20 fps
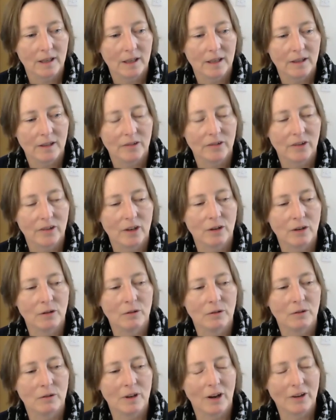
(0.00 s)

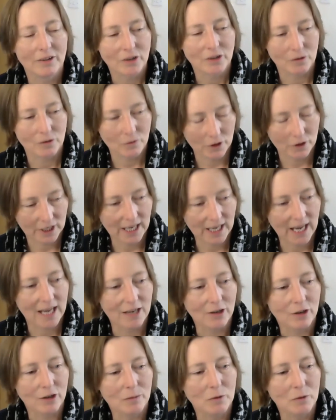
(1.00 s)
So sort of on, again,
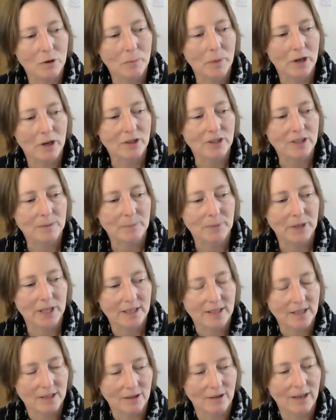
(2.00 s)
on a more
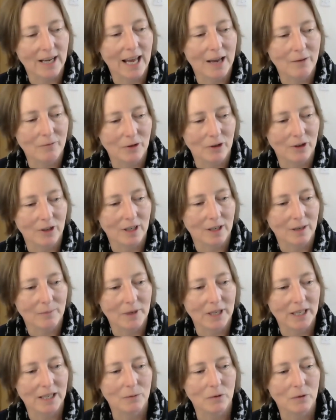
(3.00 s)
personal level, I
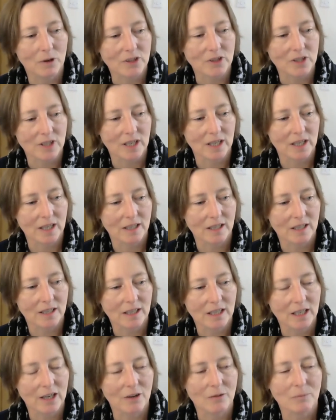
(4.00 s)
mean, it was a,
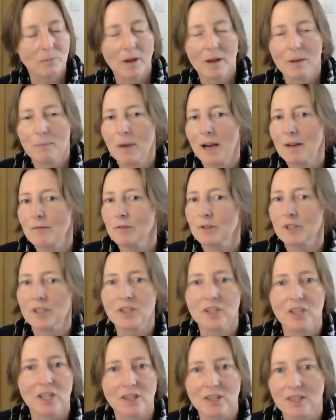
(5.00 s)
you know, mindfulness
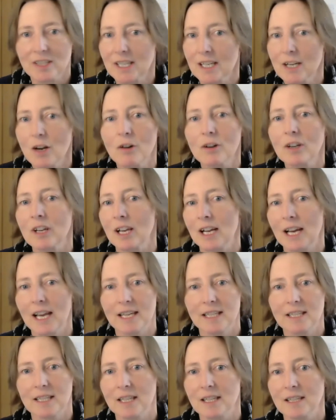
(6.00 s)
doesn't
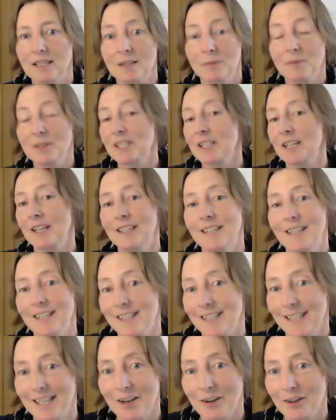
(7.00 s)
inoculate us. I mean, so it
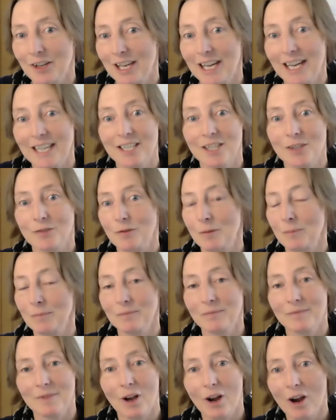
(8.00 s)
doesn't inoculate us
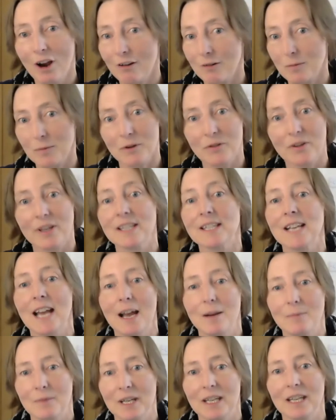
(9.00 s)
from horrible things
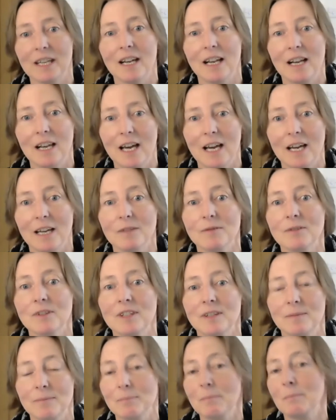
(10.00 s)
happening in our
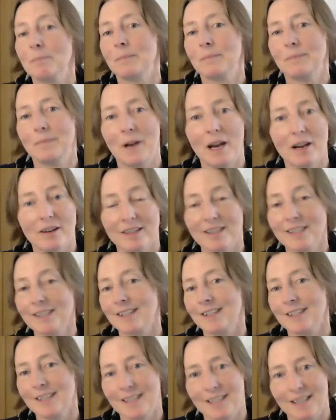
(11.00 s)
lives.
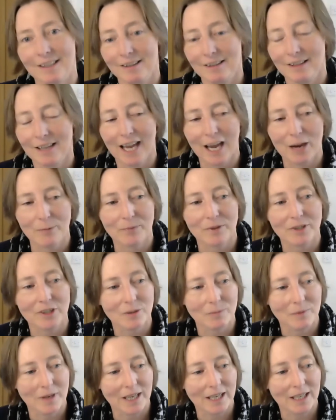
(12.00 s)
Parkinson's still happened
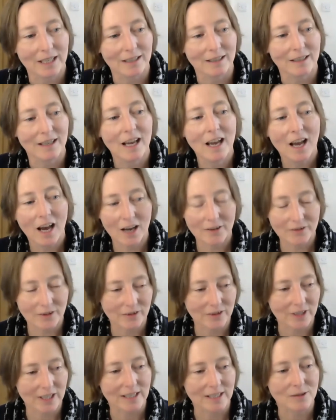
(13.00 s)
to me and other
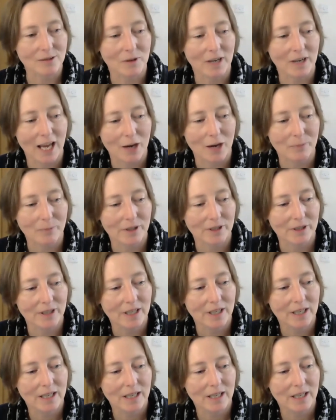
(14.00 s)
things will happen.